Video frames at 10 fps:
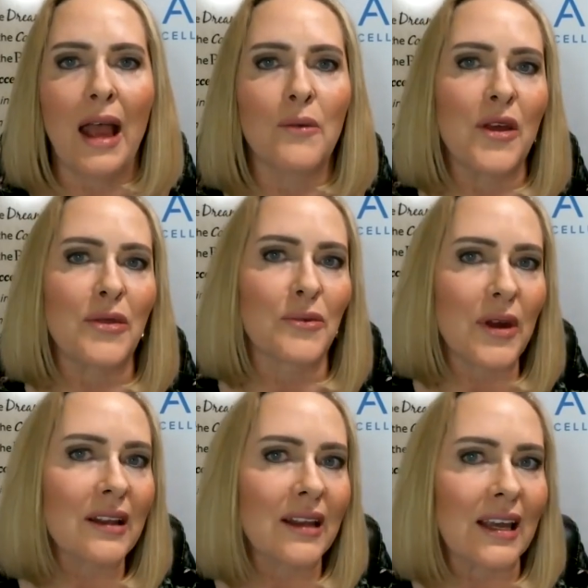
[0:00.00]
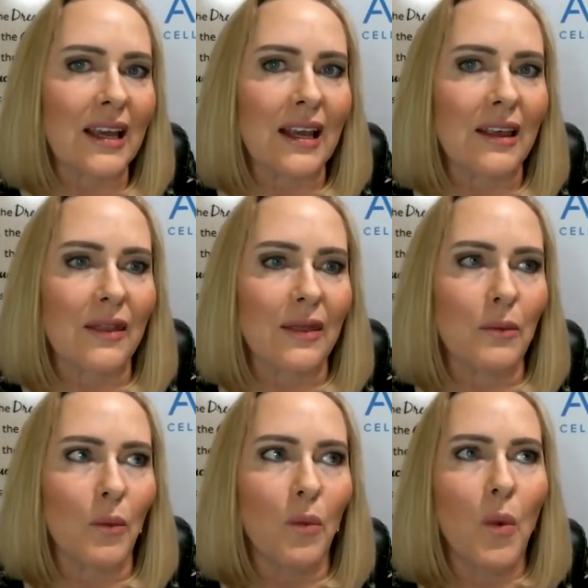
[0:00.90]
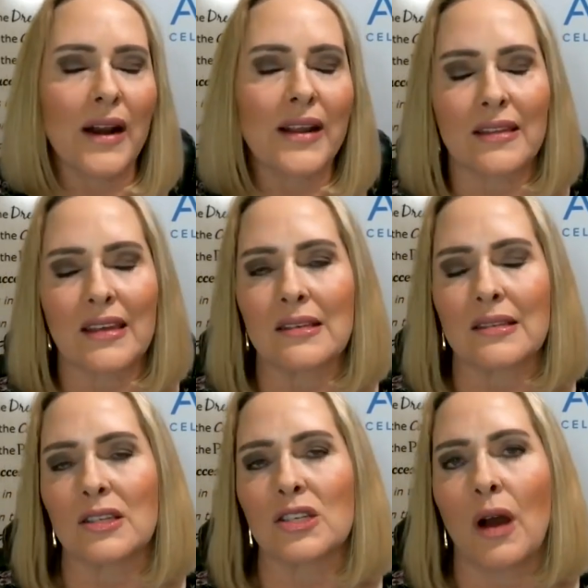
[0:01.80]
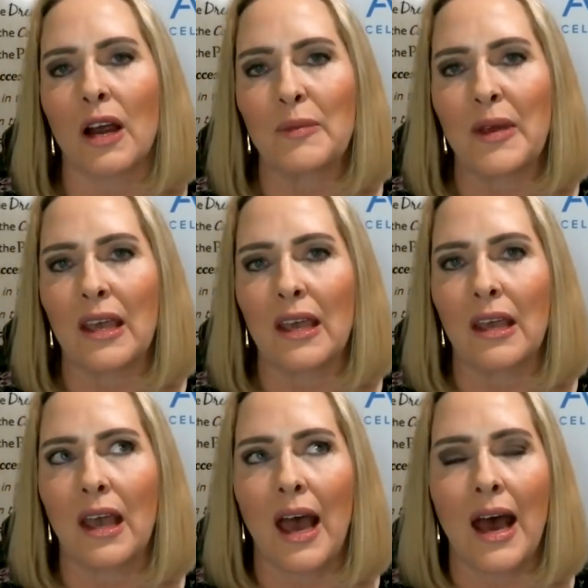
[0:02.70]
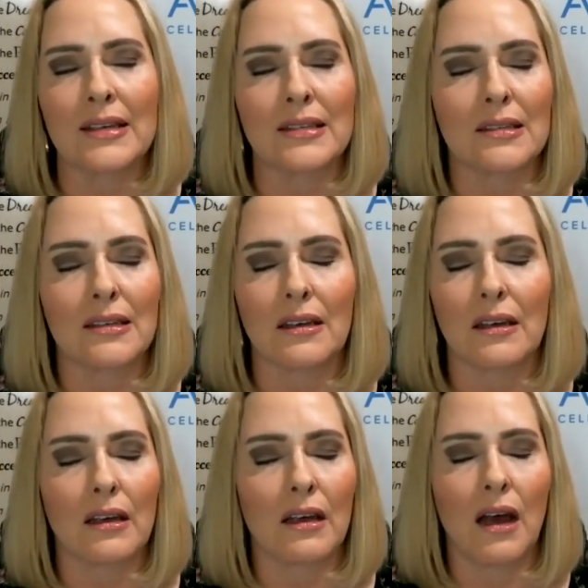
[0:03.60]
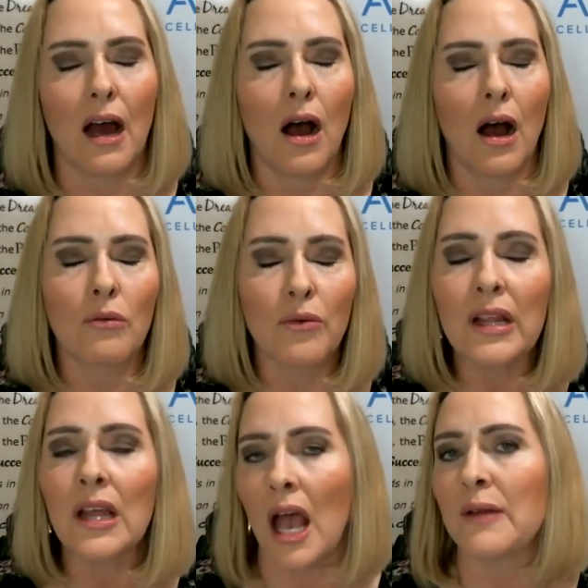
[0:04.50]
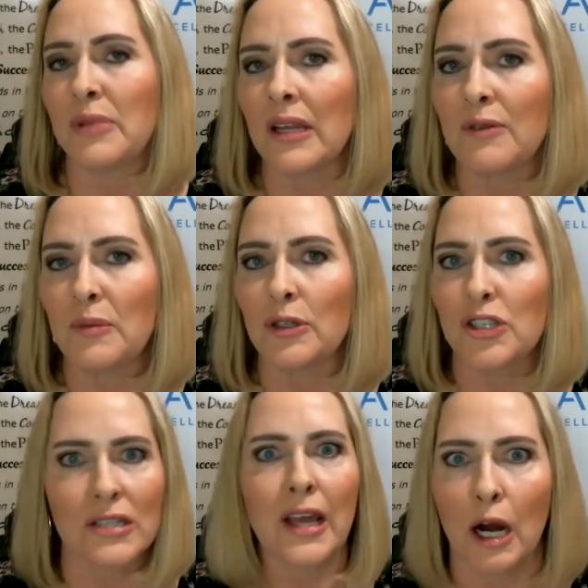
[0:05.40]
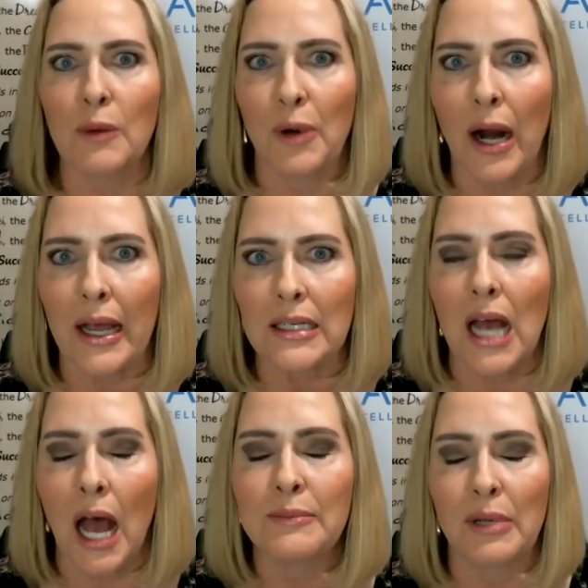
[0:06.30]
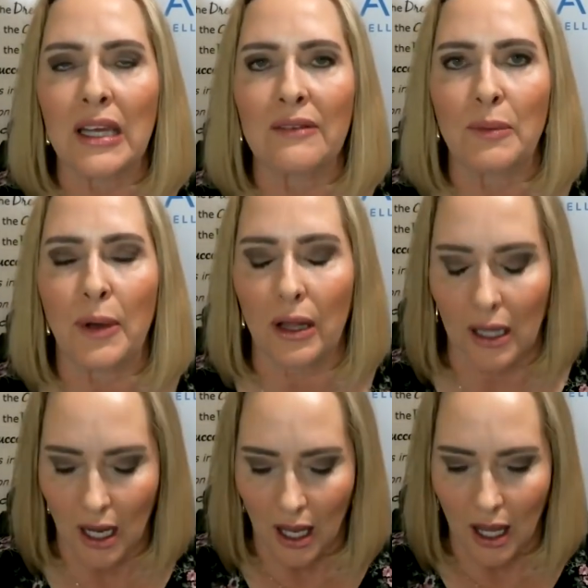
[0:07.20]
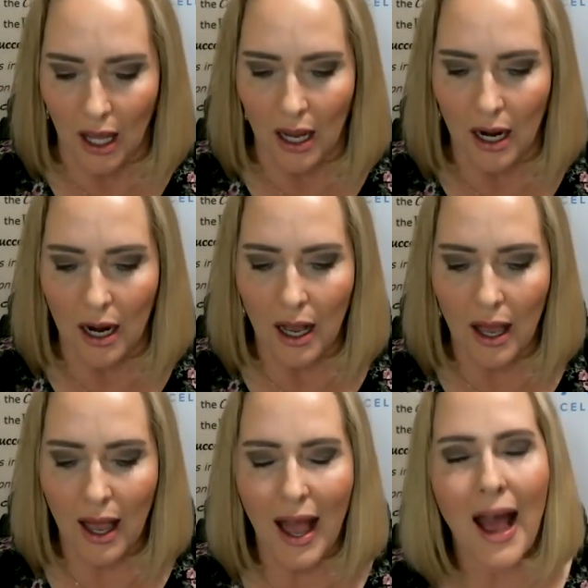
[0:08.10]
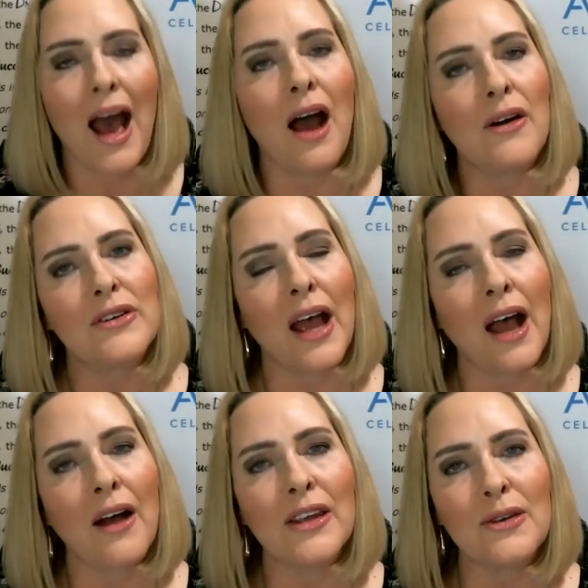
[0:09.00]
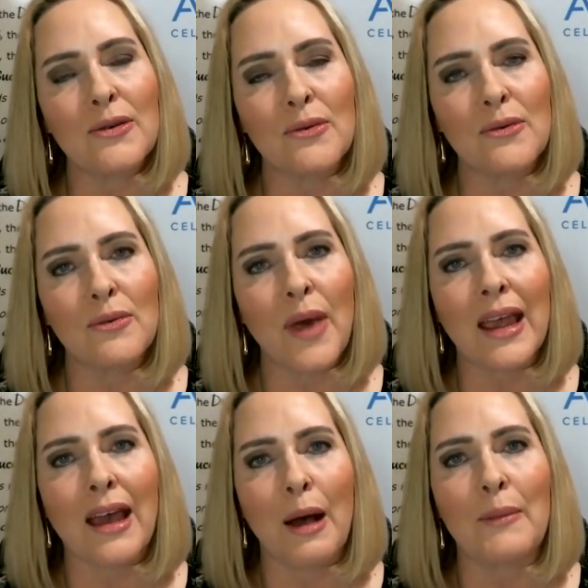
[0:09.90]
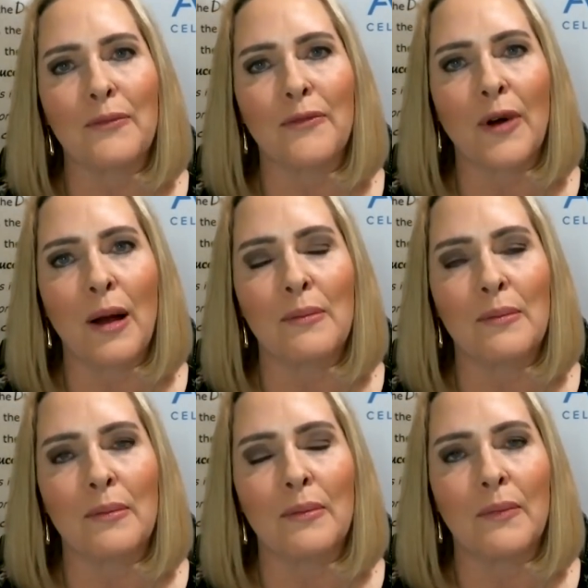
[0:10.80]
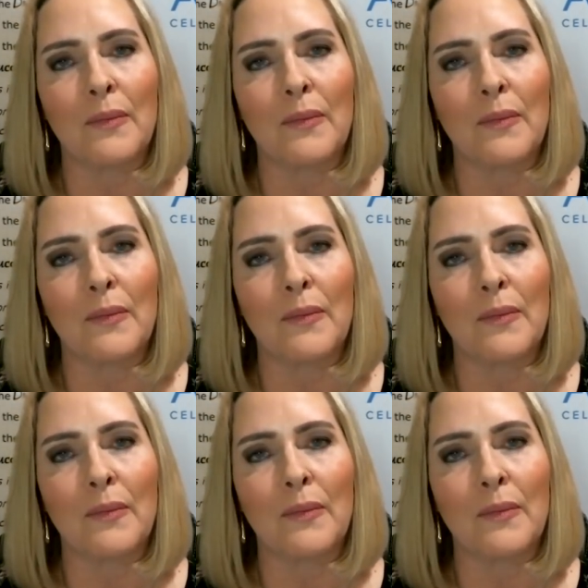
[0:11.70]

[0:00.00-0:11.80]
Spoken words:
with really one of the things that struck me as really unbelievable, just like our product, unbelievable. How do you wake up from